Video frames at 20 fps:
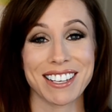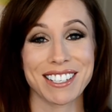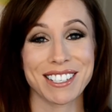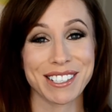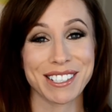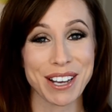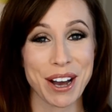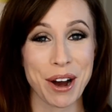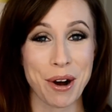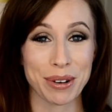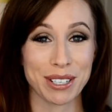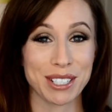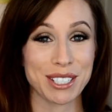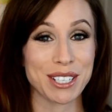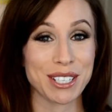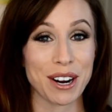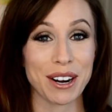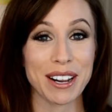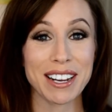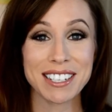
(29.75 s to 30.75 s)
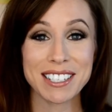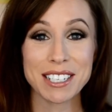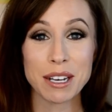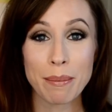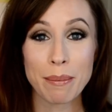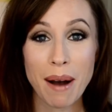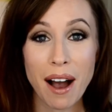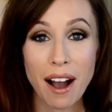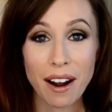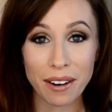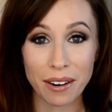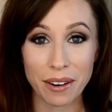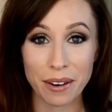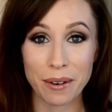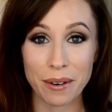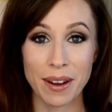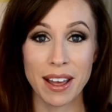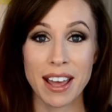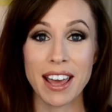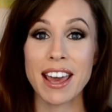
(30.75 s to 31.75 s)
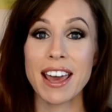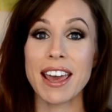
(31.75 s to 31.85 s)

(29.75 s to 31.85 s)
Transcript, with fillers: So starting tomorrow